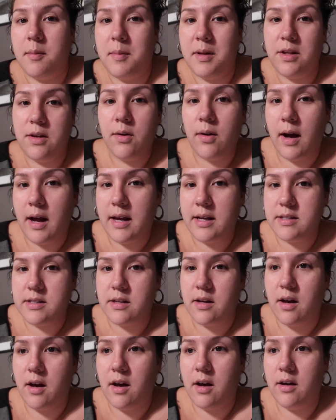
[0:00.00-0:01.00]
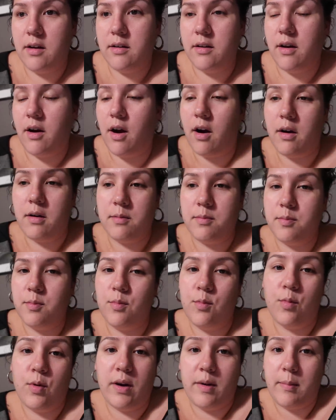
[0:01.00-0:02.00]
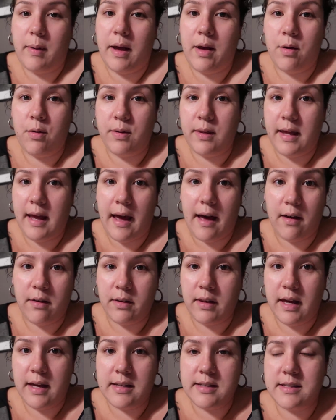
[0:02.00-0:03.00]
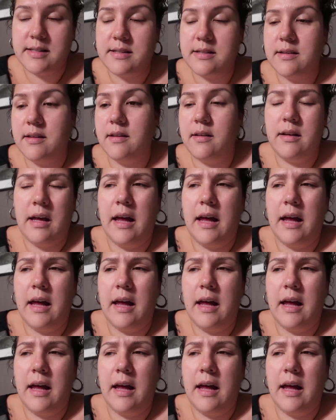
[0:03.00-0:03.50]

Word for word: I mean, you guys are one of my only outlets.